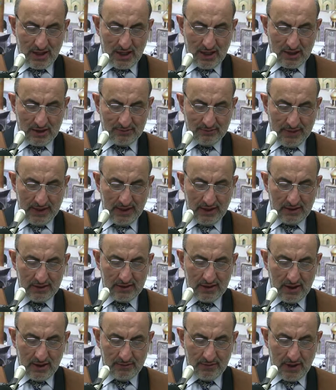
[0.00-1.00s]
are
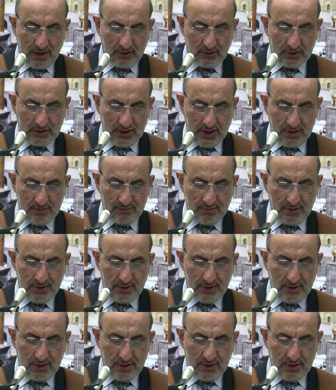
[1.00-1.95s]
made about him